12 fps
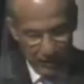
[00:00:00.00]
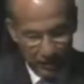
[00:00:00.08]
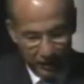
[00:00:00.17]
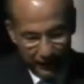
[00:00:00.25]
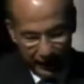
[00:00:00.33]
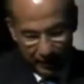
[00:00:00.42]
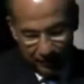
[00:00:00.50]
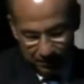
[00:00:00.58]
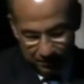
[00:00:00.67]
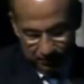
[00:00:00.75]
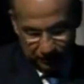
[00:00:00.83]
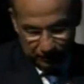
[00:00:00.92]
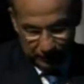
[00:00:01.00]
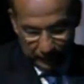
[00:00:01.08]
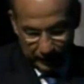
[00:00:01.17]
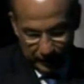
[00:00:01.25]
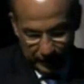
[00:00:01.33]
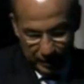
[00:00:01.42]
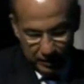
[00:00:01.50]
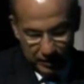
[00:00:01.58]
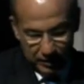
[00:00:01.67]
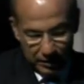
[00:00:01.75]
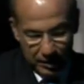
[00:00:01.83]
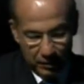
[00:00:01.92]
Good evening.
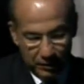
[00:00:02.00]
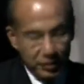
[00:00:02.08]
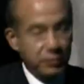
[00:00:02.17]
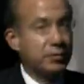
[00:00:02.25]
I want to